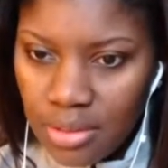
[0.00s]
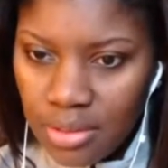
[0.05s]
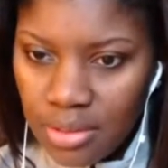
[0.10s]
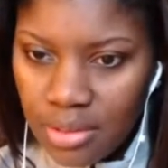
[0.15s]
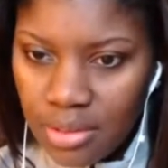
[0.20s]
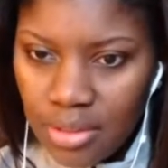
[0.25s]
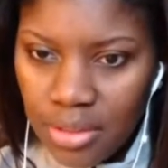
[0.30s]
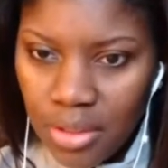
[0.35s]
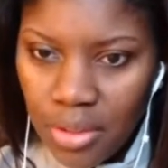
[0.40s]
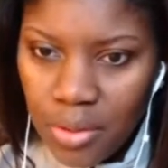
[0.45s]

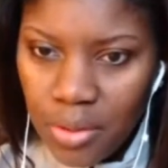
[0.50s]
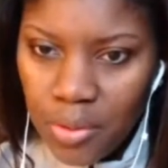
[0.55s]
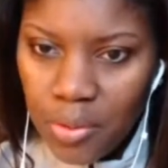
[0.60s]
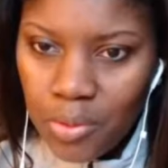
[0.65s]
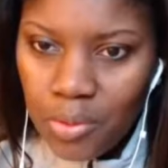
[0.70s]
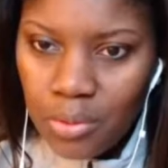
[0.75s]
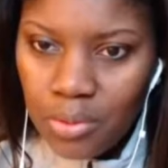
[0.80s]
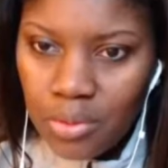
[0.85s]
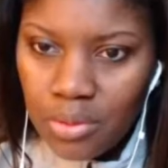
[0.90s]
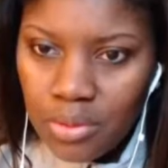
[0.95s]

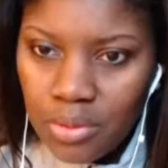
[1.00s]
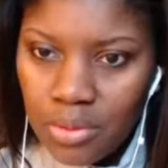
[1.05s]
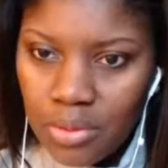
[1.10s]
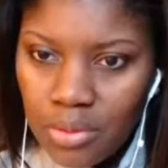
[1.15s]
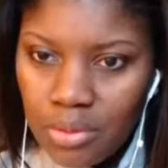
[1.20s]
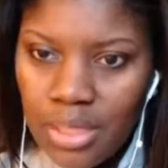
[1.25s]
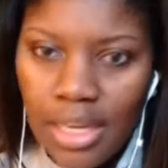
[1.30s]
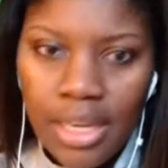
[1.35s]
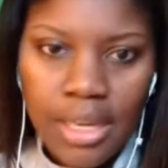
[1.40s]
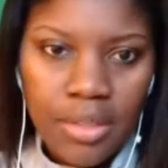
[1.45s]
So,
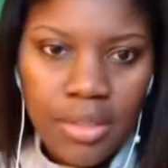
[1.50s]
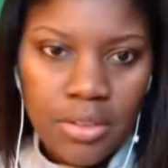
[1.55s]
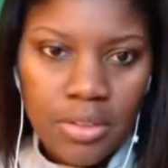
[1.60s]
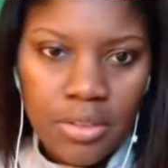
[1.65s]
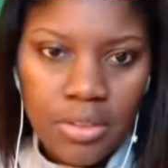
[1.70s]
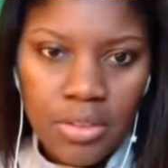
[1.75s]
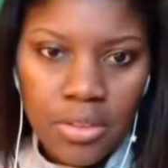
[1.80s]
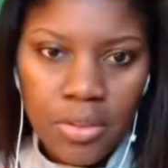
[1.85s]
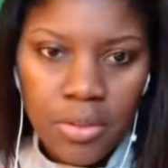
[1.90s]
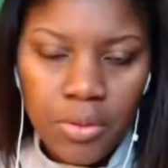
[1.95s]
yeah.
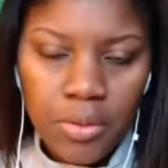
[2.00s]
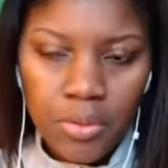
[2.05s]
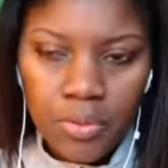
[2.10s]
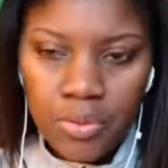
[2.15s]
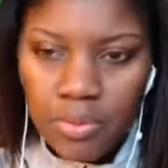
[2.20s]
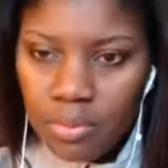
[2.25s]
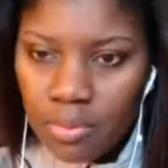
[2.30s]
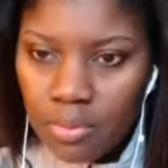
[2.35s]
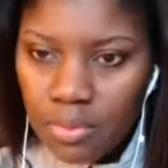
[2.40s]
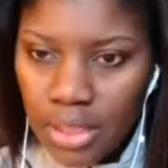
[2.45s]
So
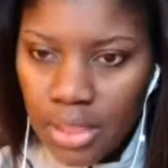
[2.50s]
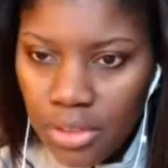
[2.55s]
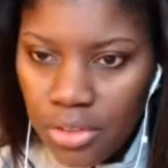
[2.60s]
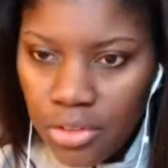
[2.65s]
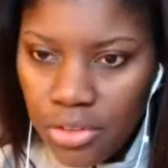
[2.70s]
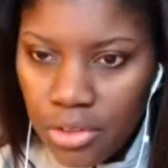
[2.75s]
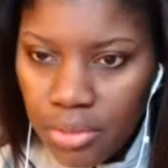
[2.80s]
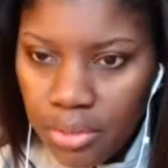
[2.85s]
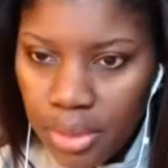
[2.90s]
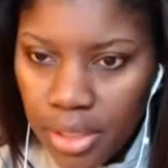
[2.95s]
thank you
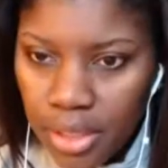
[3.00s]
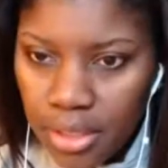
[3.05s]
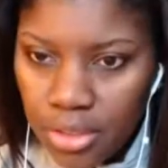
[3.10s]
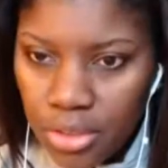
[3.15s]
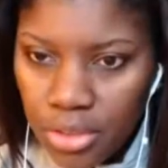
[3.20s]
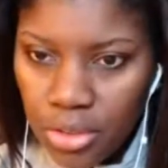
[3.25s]
so much.